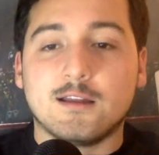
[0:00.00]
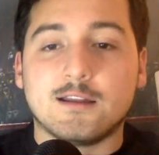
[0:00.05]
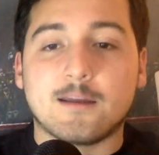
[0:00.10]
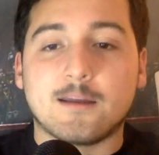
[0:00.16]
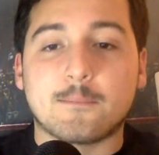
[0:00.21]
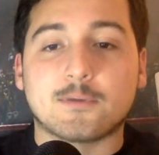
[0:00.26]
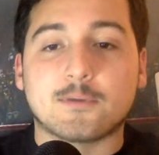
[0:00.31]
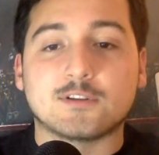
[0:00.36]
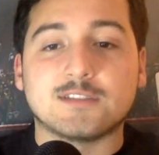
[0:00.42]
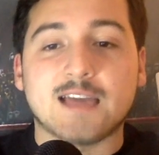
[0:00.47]

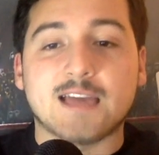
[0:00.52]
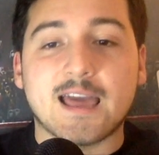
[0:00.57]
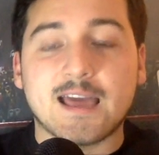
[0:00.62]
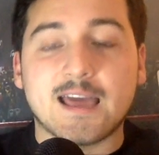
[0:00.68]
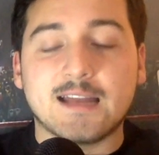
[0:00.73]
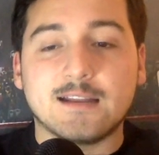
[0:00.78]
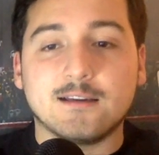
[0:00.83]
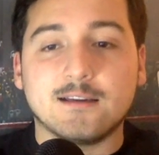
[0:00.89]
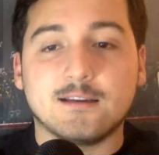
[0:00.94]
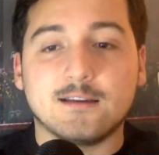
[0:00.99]
Number
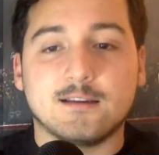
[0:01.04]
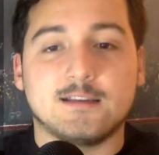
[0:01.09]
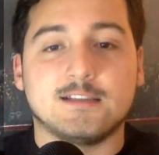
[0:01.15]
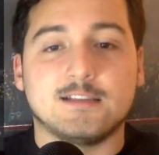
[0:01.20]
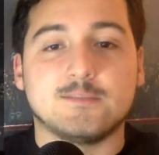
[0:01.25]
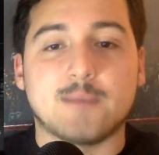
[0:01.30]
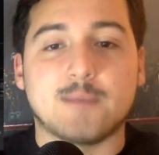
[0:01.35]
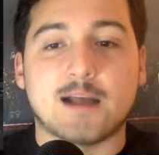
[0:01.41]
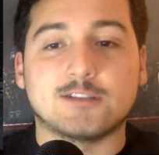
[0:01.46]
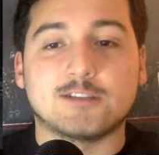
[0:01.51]
10,
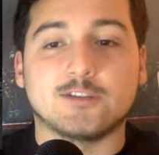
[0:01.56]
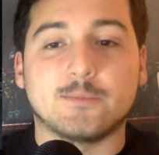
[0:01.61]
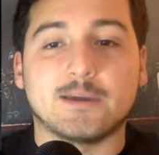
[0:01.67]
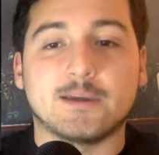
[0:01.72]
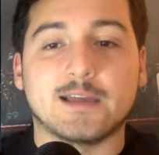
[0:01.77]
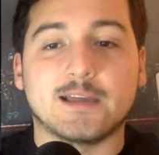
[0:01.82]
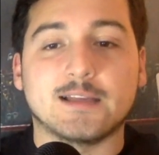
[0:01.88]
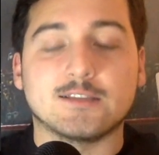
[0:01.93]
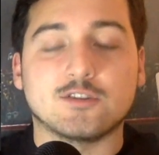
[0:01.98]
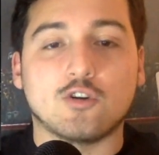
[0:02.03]
his matchup
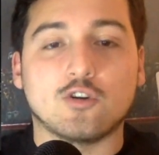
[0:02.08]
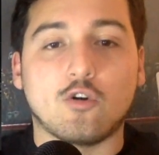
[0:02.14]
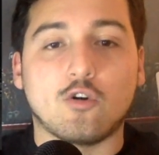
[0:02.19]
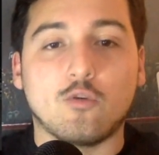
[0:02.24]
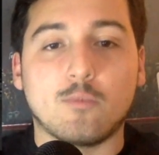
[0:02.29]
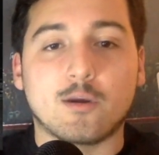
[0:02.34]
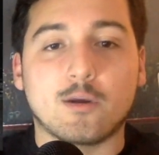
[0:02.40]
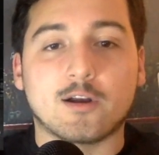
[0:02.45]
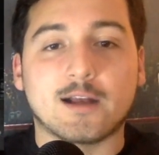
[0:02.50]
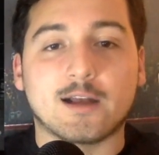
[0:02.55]
against
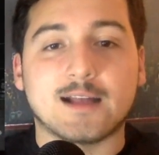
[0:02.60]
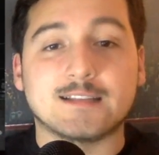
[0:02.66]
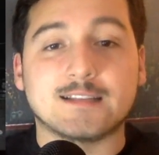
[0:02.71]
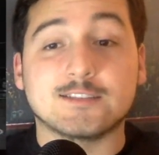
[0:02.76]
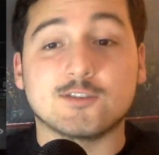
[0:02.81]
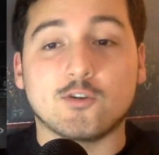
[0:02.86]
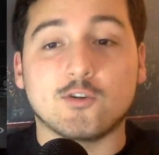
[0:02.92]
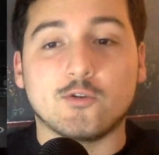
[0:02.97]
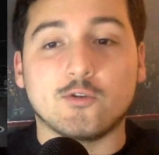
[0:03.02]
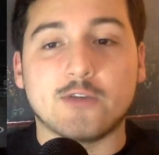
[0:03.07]
Goldberg at
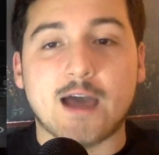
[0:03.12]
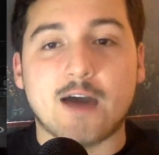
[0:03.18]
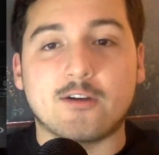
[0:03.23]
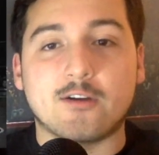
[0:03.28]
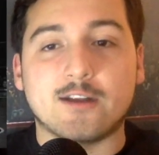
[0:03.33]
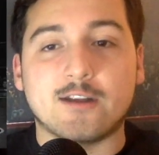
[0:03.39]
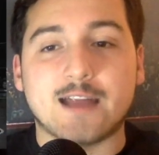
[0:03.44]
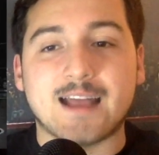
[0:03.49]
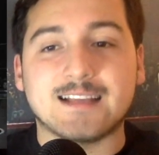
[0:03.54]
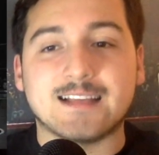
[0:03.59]
Sold
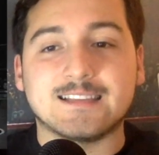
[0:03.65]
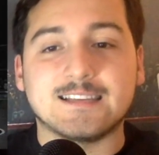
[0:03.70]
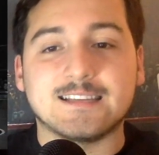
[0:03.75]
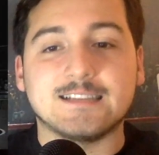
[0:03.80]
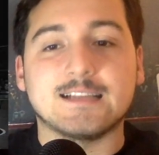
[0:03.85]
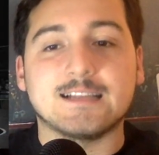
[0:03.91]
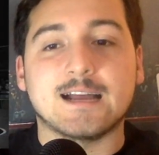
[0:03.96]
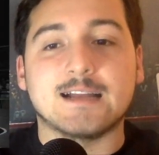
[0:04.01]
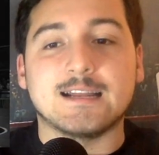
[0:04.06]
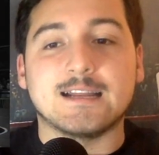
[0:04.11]
Out
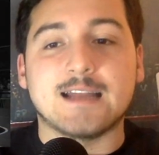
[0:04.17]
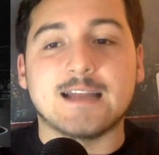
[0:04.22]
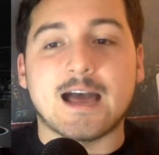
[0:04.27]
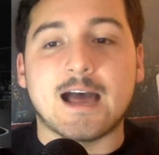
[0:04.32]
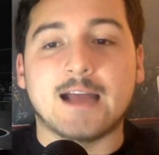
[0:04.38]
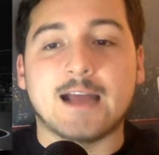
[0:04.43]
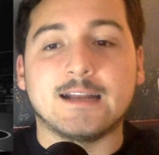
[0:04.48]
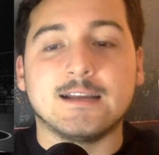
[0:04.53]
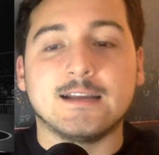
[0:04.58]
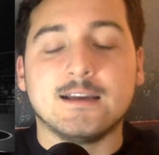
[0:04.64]

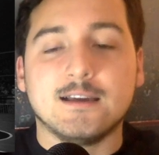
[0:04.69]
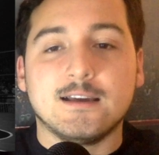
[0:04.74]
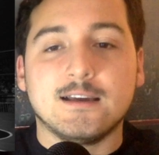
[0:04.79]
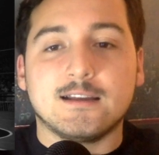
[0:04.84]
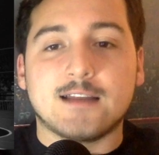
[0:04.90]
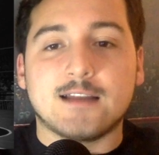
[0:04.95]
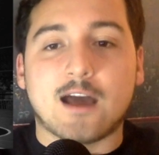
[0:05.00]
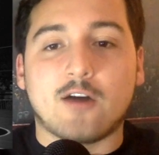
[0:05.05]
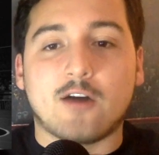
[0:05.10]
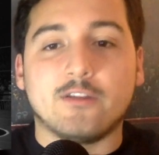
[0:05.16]
1999.
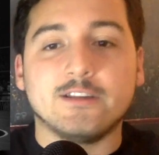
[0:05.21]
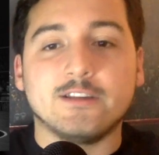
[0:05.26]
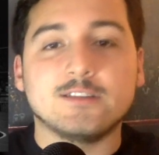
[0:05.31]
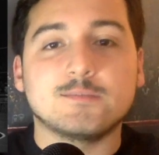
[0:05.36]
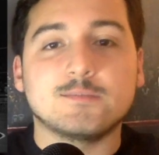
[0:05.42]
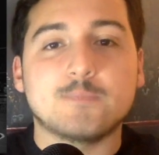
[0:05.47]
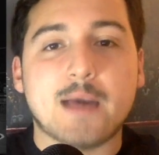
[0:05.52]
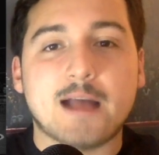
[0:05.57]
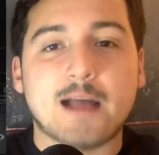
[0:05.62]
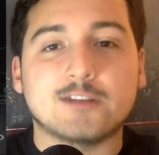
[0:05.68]
Now,
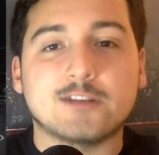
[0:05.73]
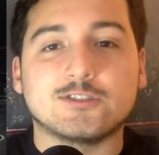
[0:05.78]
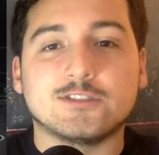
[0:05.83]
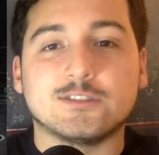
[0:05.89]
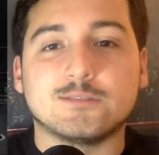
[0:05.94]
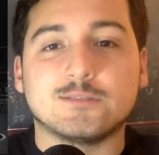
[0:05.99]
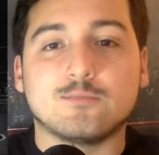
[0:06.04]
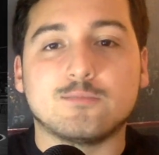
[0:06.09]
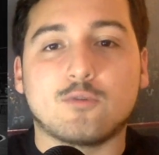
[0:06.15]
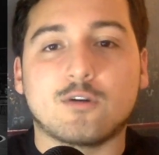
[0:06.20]
this match
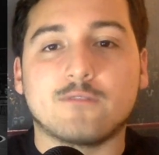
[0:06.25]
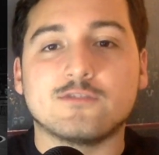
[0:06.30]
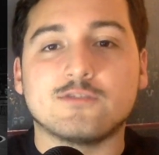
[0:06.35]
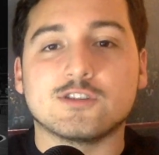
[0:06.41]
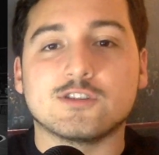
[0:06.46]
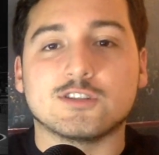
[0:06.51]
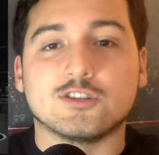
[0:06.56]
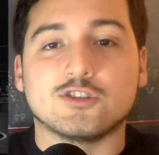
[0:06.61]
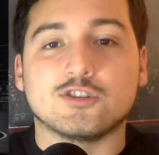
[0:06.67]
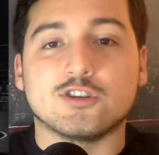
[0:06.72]
is more of
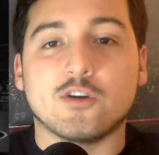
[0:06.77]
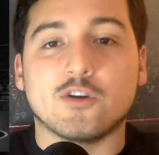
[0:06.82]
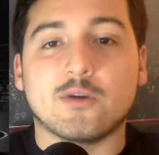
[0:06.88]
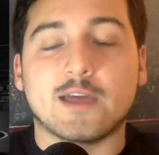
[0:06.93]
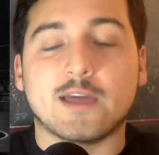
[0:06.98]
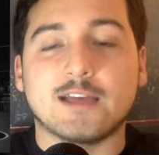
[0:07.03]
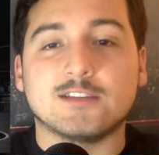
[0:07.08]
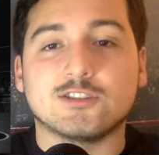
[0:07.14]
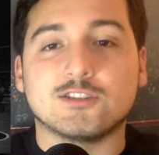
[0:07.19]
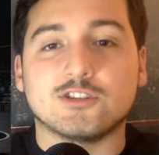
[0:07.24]
just a
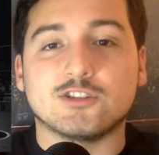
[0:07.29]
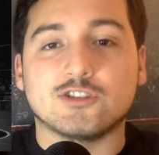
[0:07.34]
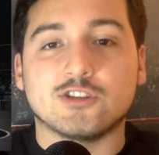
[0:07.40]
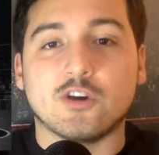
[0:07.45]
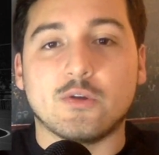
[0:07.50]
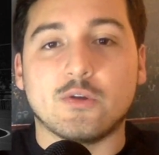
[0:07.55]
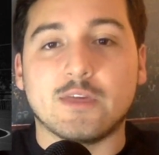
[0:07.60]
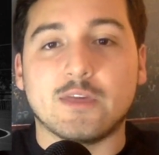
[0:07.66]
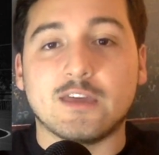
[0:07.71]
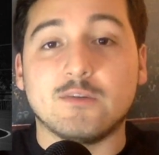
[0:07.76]
showcase to
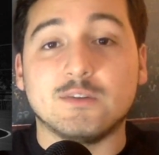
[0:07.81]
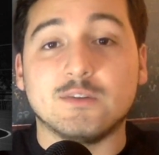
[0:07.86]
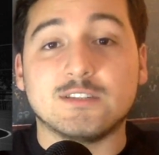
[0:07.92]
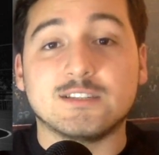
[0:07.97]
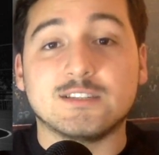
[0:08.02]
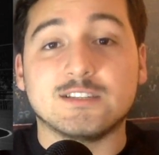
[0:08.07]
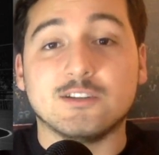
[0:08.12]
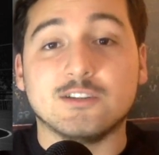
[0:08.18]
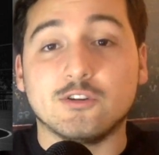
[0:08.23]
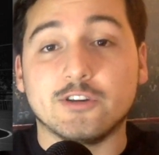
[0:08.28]
show that he was
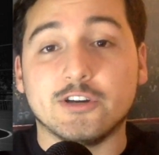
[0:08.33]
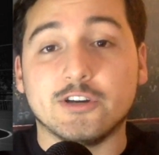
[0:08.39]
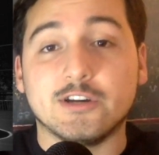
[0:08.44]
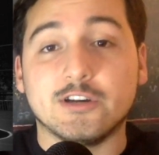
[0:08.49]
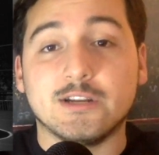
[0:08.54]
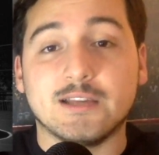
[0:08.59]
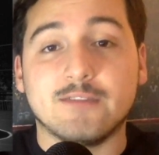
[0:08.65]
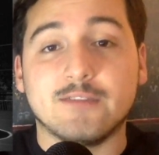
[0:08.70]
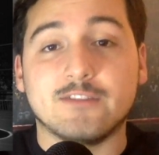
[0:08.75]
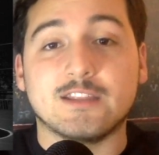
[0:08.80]
still
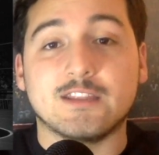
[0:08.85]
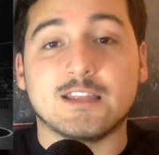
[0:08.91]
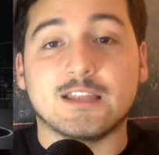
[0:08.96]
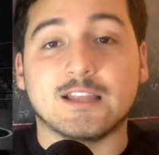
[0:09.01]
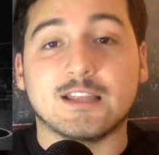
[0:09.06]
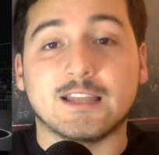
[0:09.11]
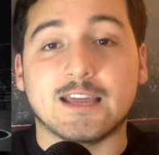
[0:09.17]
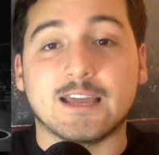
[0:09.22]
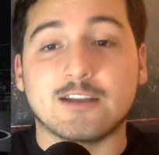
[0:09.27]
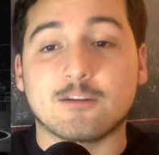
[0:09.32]
good even in
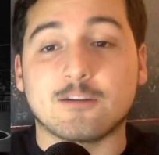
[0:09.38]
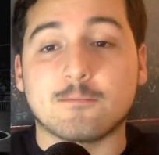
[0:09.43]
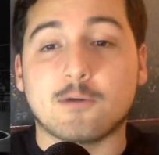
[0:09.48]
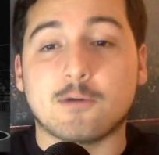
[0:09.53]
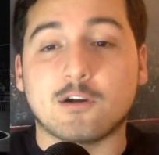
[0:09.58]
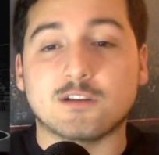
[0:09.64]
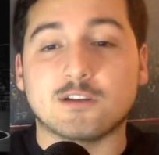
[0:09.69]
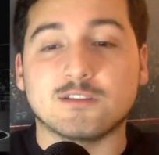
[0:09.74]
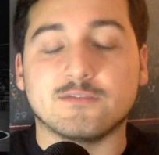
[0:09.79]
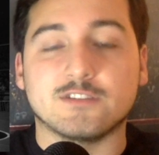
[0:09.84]
the later
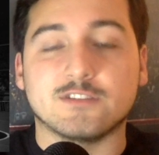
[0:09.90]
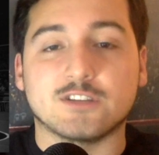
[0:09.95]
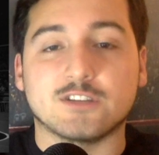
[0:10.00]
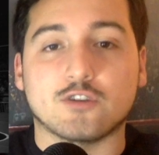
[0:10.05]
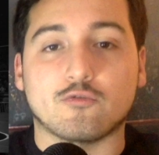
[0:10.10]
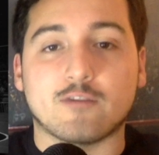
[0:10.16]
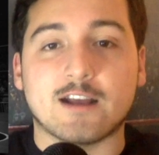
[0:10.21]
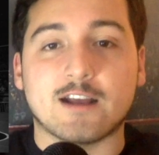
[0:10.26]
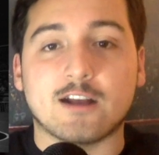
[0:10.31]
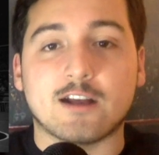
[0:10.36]
parts of his
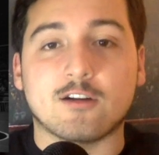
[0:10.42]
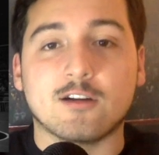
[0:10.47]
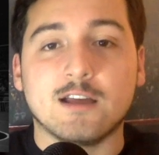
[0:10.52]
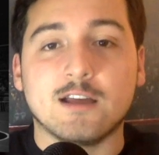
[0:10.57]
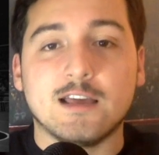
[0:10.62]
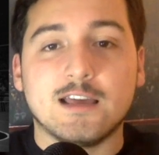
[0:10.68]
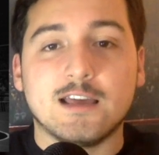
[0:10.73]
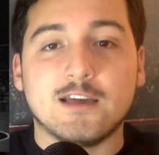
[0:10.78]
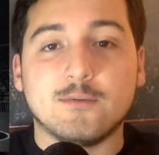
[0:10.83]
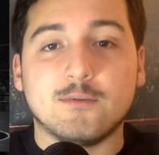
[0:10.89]
career.
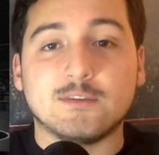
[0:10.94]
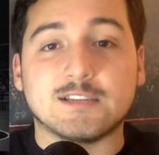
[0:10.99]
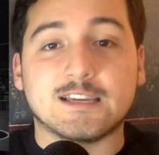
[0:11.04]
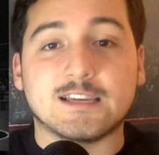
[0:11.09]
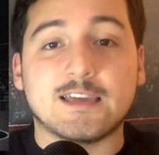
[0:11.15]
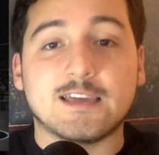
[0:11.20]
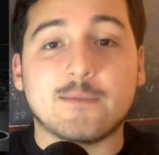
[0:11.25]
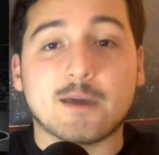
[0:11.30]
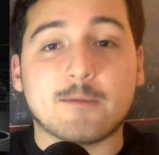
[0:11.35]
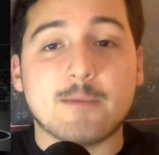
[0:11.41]
It was a
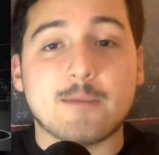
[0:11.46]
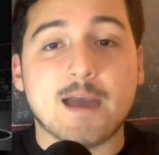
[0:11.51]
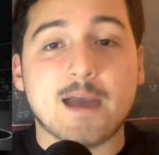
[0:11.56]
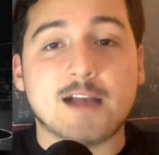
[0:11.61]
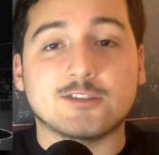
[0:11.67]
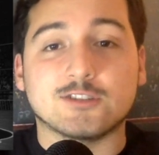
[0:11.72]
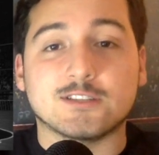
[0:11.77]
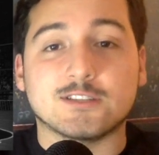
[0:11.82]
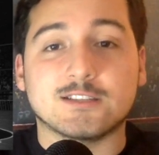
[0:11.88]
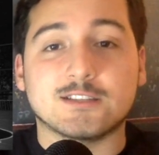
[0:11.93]
gimmick
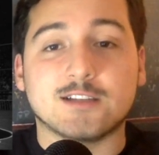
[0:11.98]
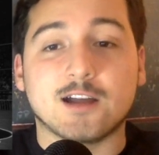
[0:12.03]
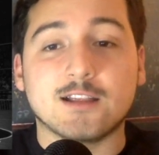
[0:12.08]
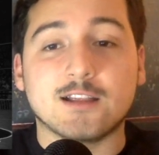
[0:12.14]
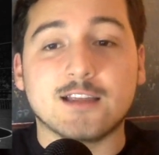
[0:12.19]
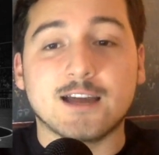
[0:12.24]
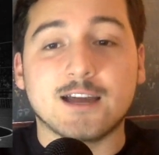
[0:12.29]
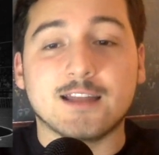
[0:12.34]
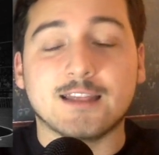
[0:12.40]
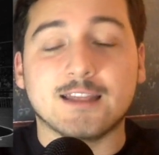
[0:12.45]
match, a
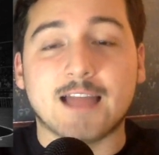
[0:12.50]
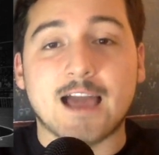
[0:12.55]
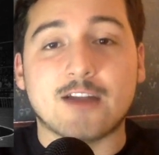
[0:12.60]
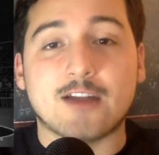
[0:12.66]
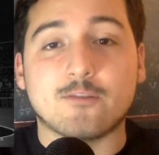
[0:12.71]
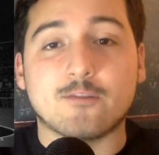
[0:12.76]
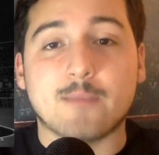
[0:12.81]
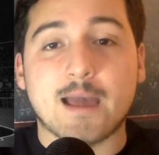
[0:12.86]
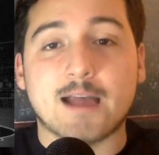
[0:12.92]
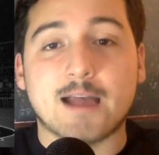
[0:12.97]
stun gun
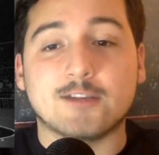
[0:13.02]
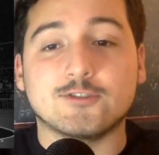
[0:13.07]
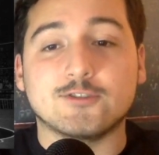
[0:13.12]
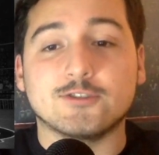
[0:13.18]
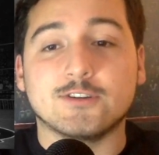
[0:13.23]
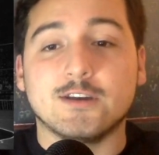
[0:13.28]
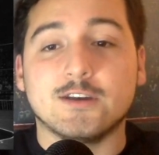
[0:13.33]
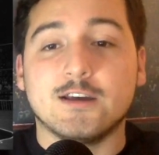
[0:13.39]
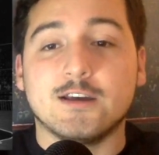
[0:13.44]
ladder match.